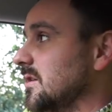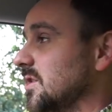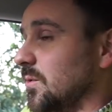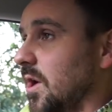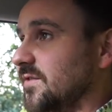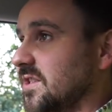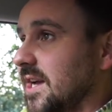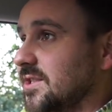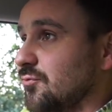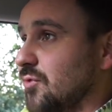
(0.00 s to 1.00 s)
So I've just
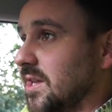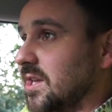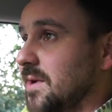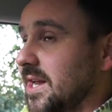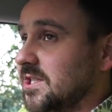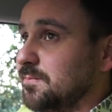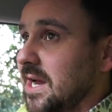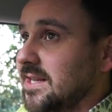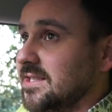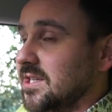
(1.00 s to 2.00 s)
had to ring them and
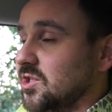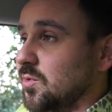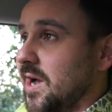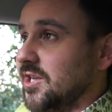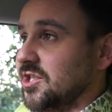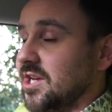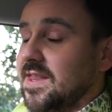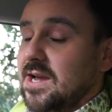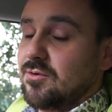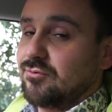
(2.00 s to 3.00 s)
explain the situation
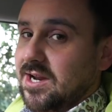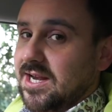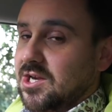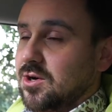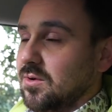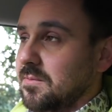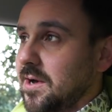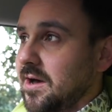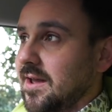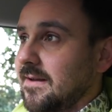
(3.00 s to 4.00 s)
and they were really cool
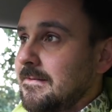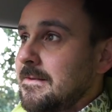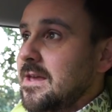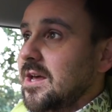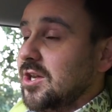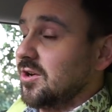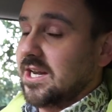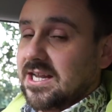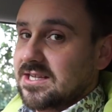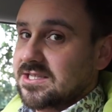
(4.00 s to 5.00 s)
about it.
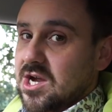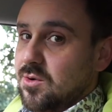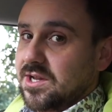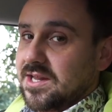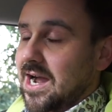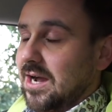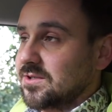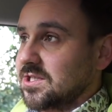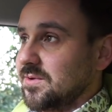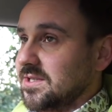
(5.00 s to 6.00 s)
Luckily there's no one in the
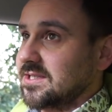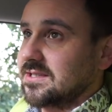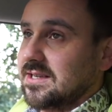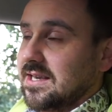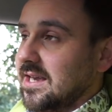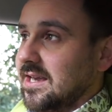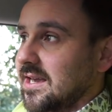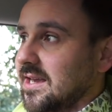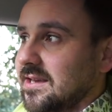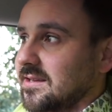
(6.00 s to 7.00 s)
house so it's, it,
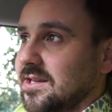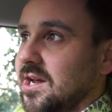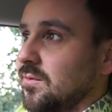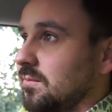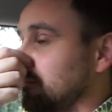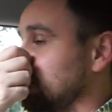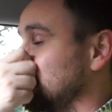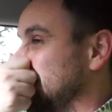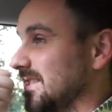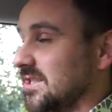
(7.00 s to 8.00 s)
it, you know,
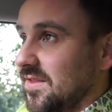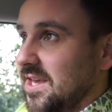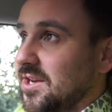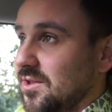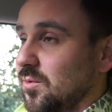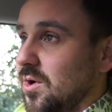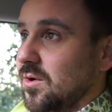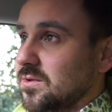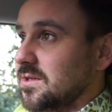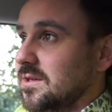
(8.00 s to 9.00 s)
it's not the end of the
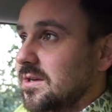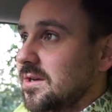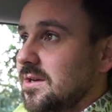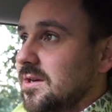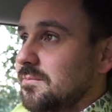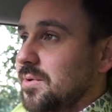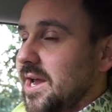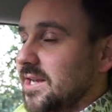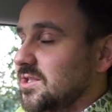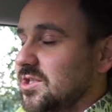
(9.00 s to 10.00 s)
world.
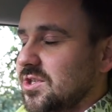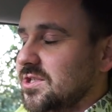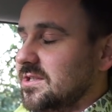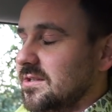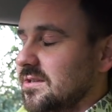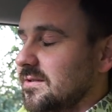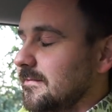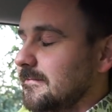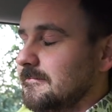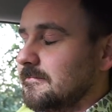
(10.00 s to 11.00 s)
But it's just,
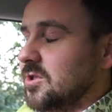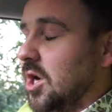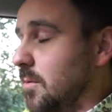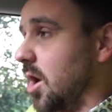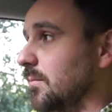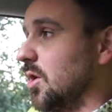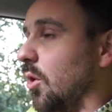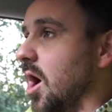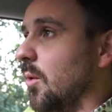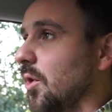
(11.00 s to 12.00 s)
Come on,
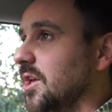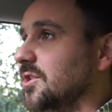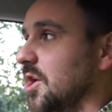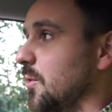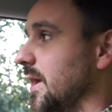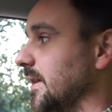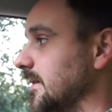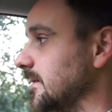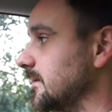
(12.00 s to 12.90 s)
Maguire, what are you doing?